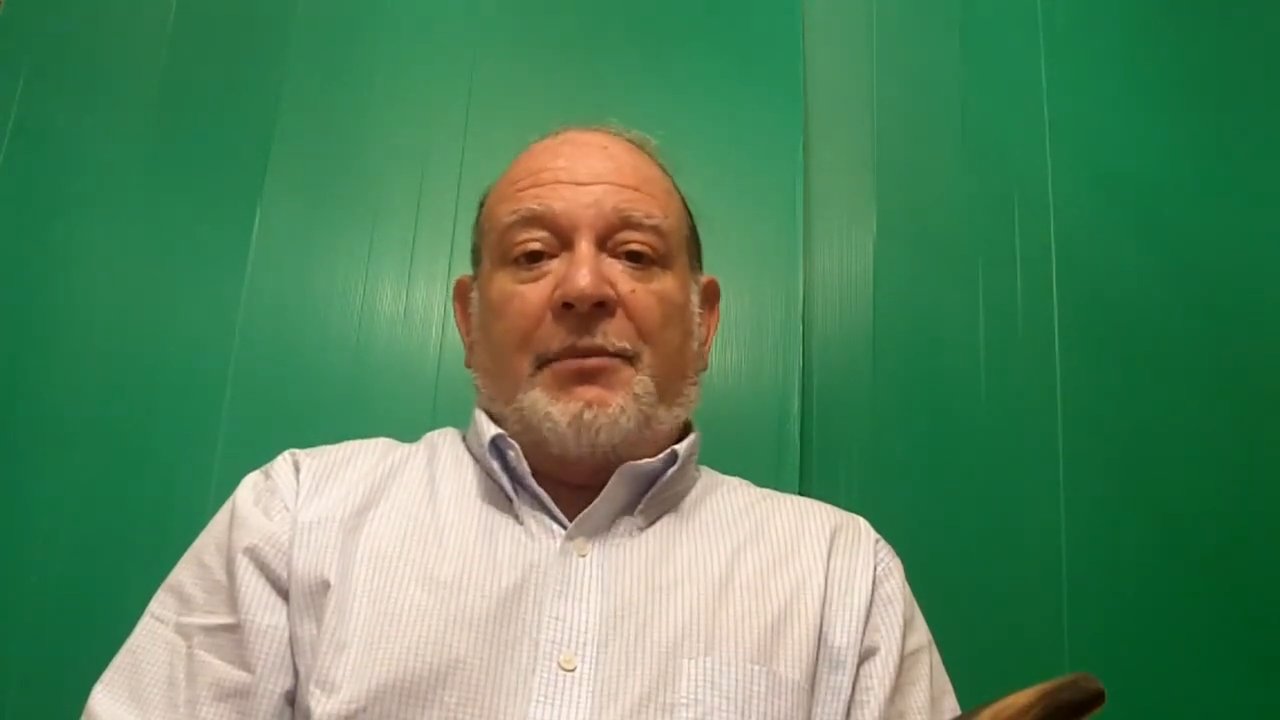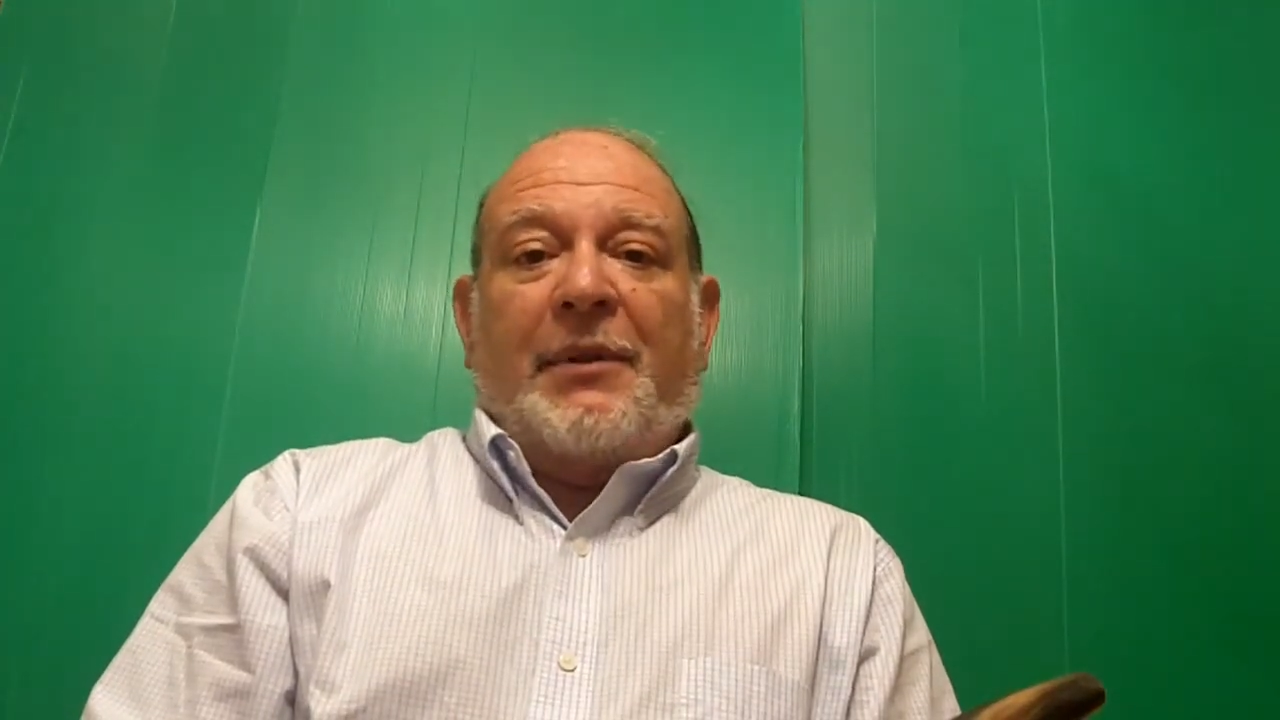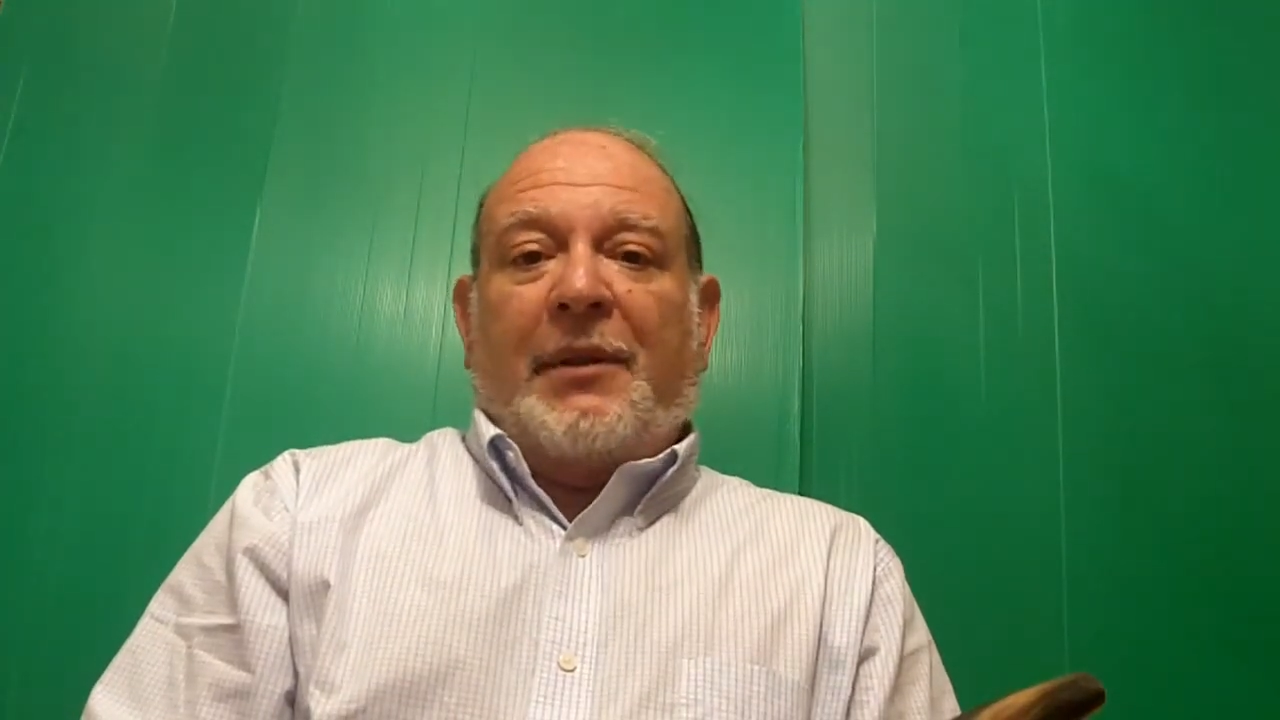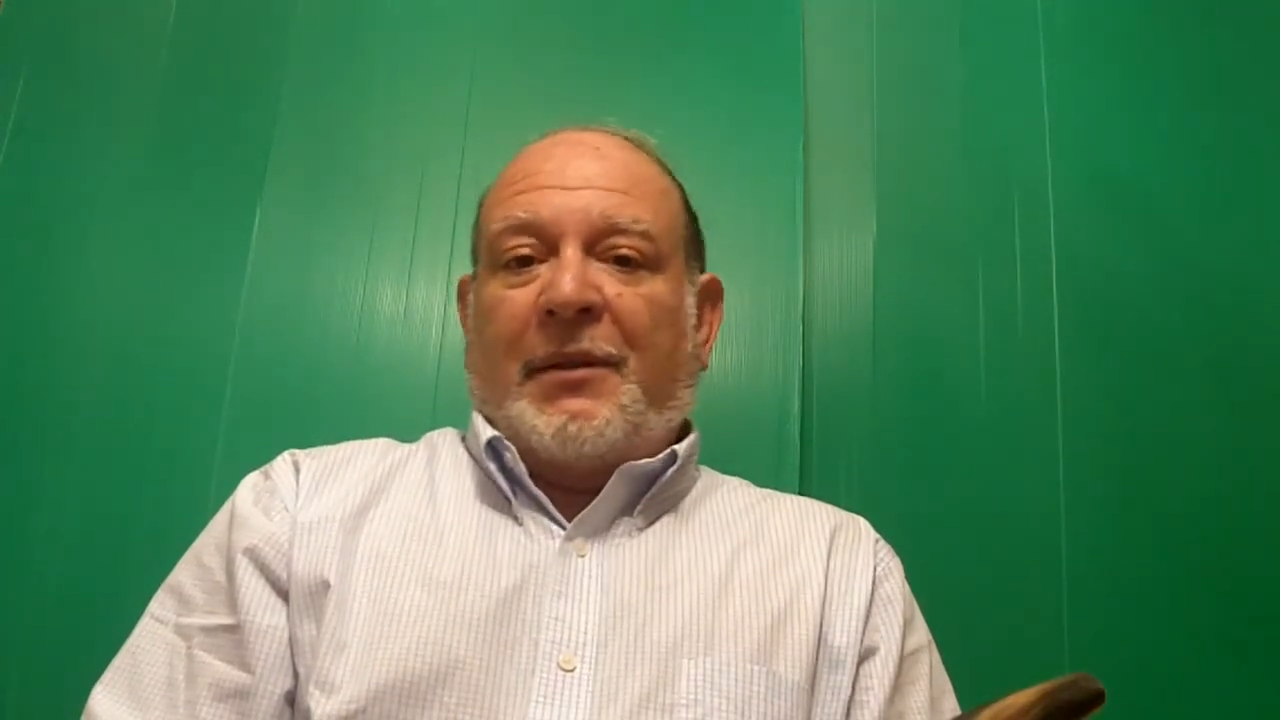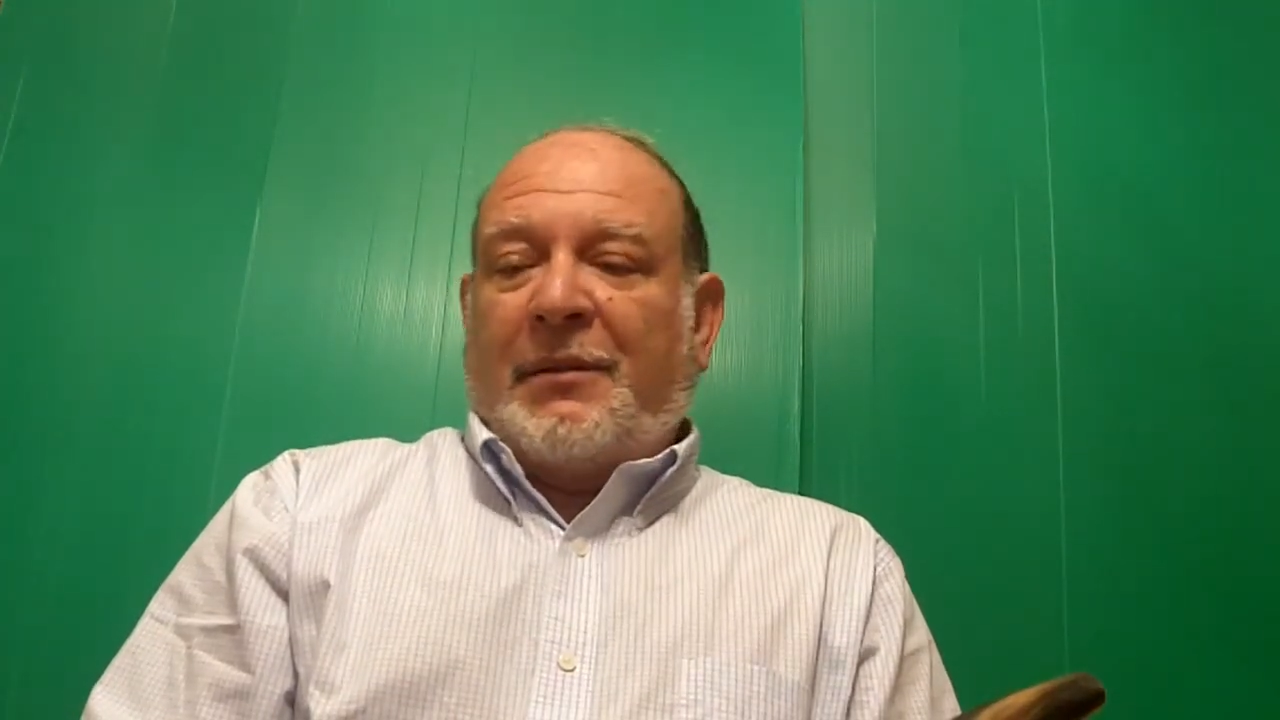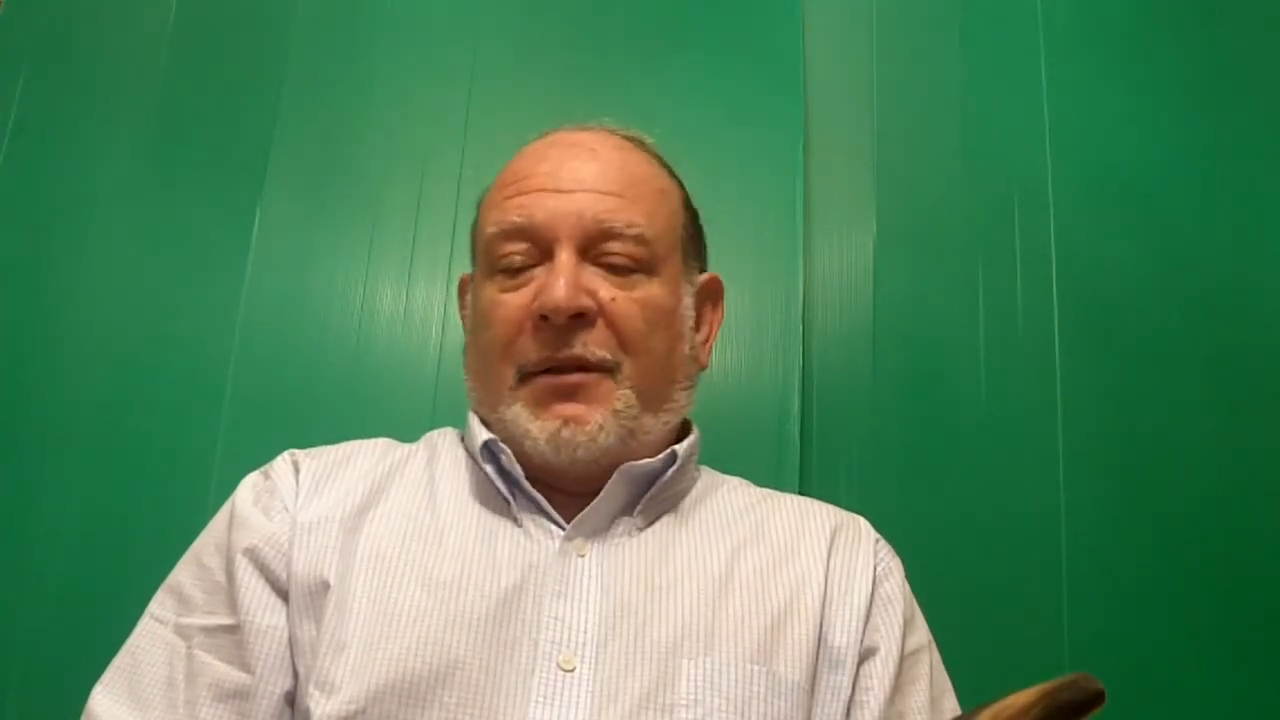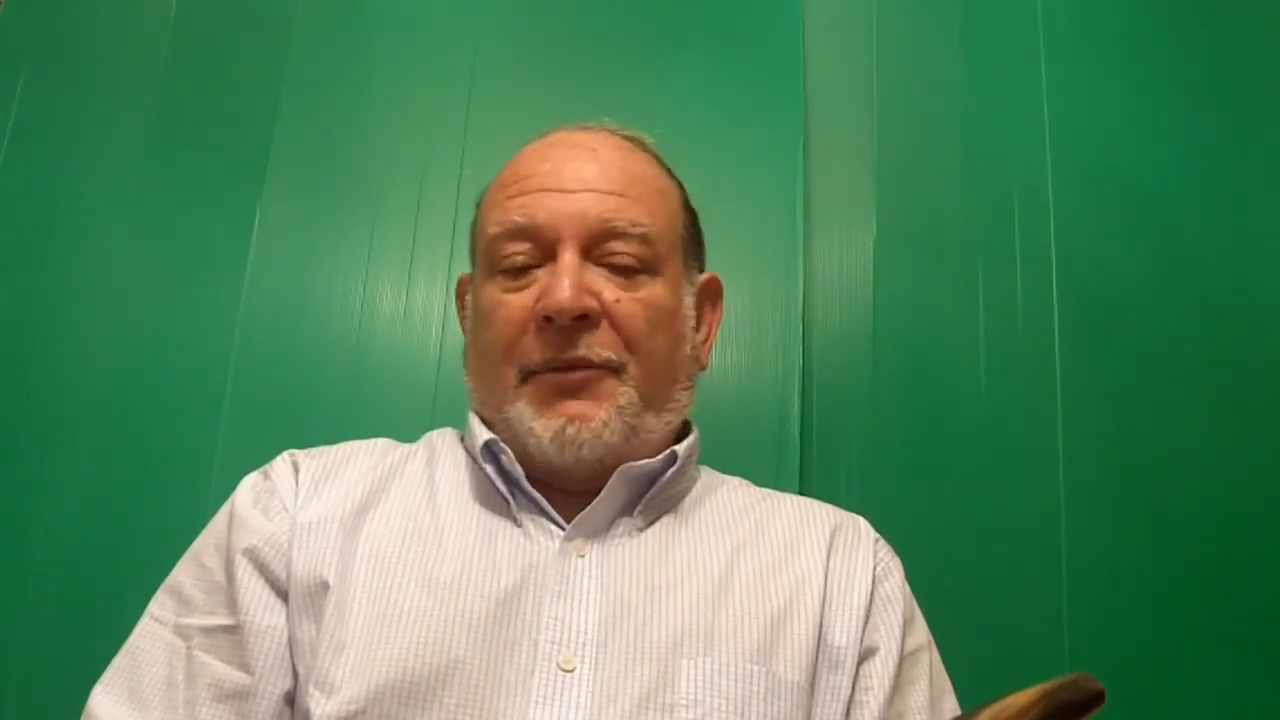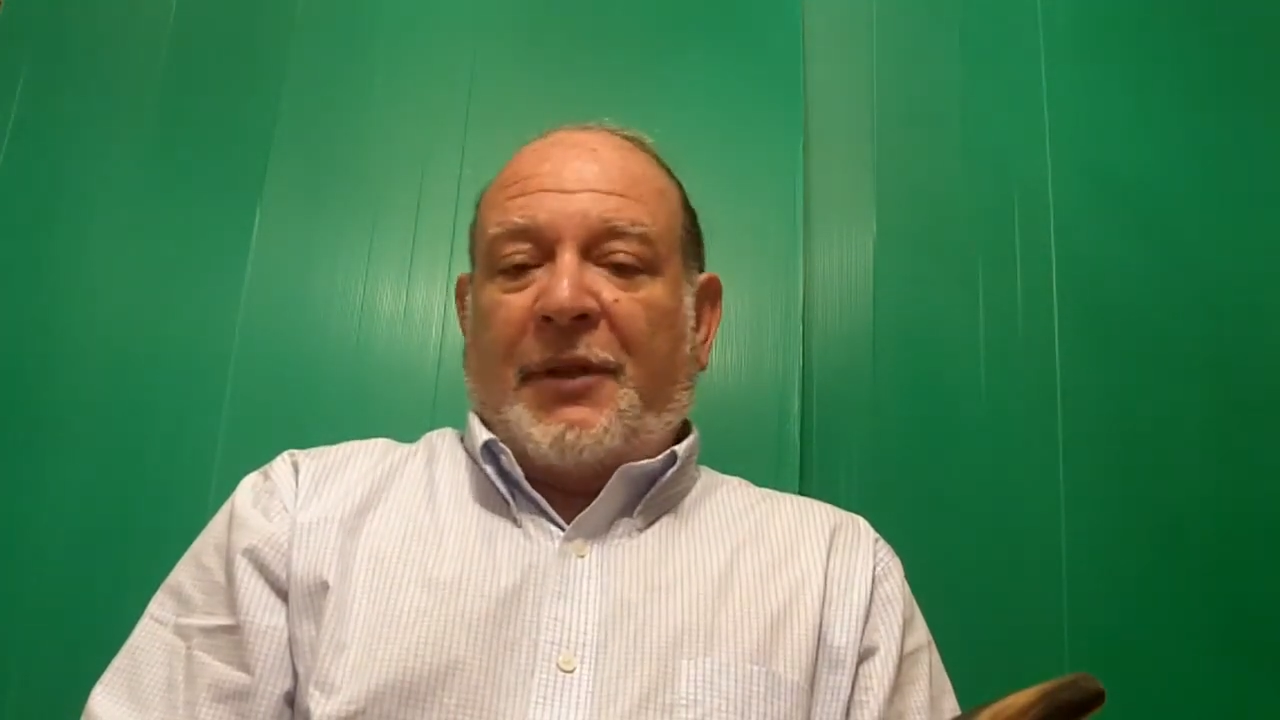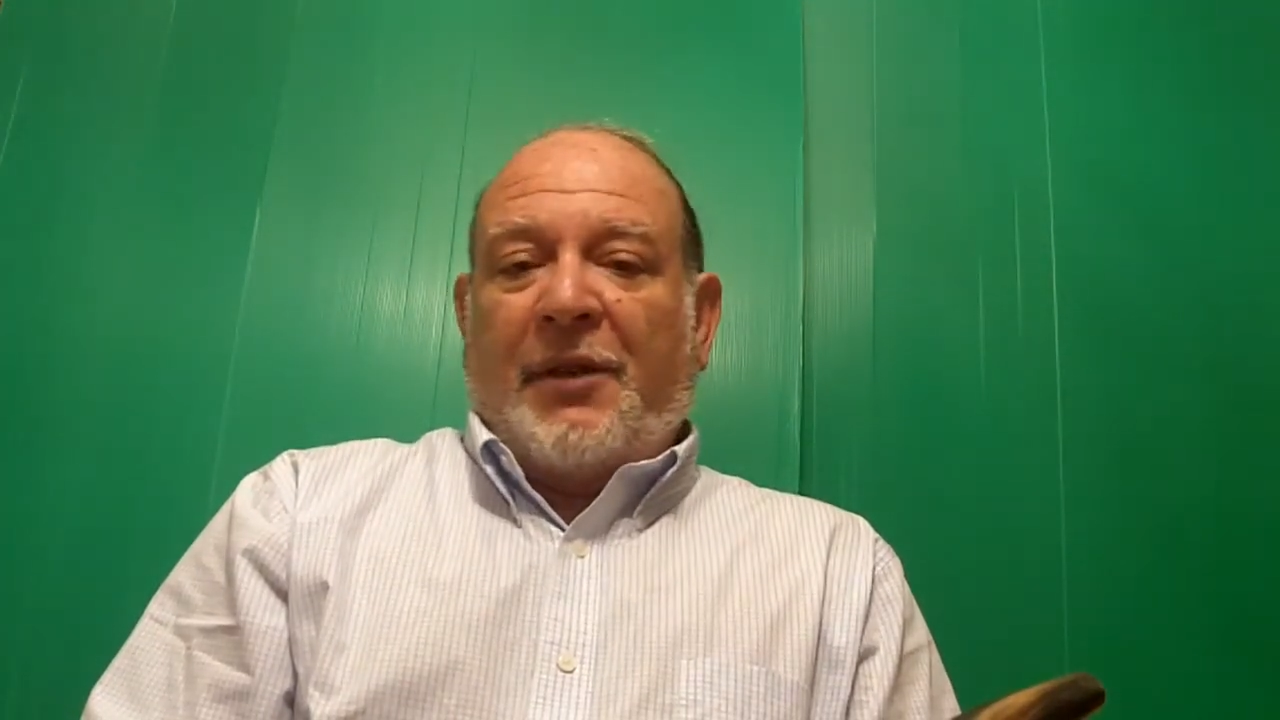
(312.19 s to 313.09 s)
I'd love